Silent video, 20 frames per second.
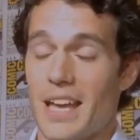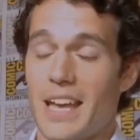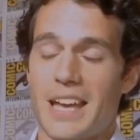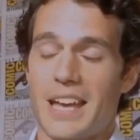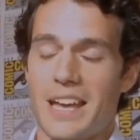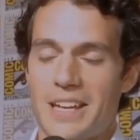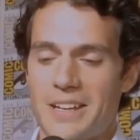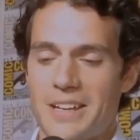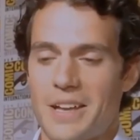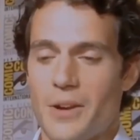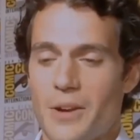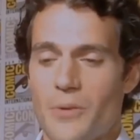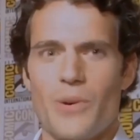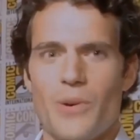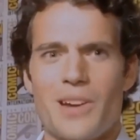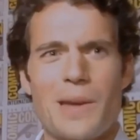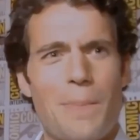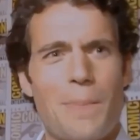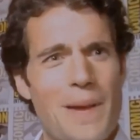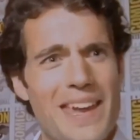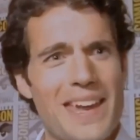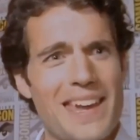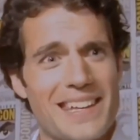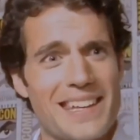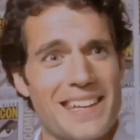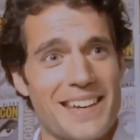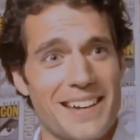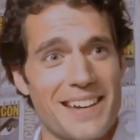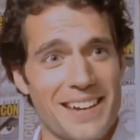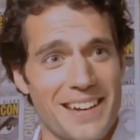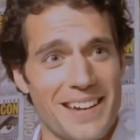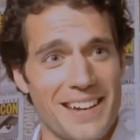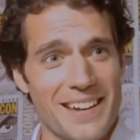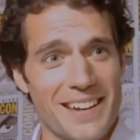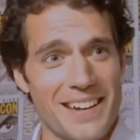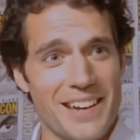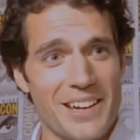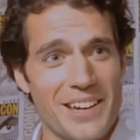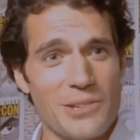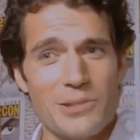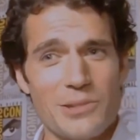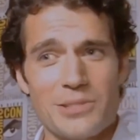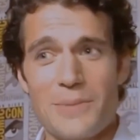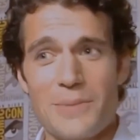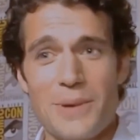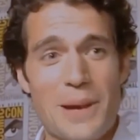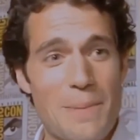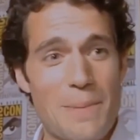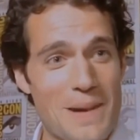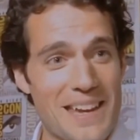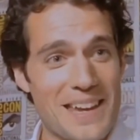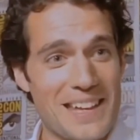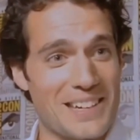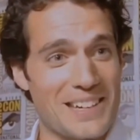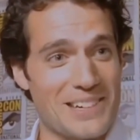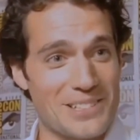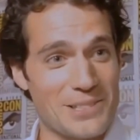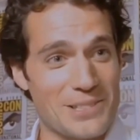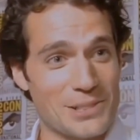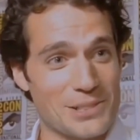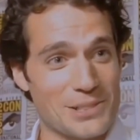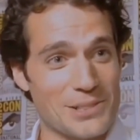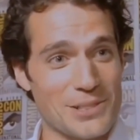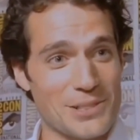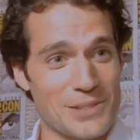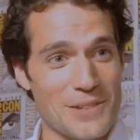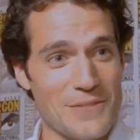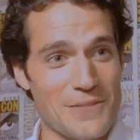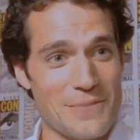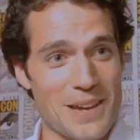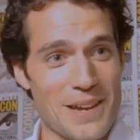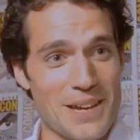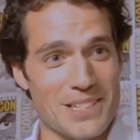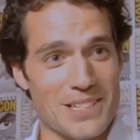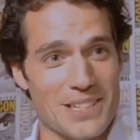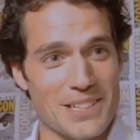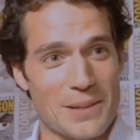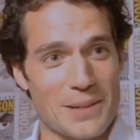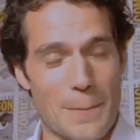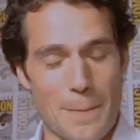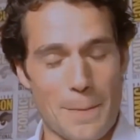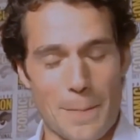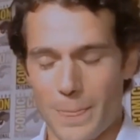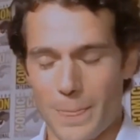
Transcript: Yeah, sorry. Wikipedia? You're using Wikipedia as your source of information?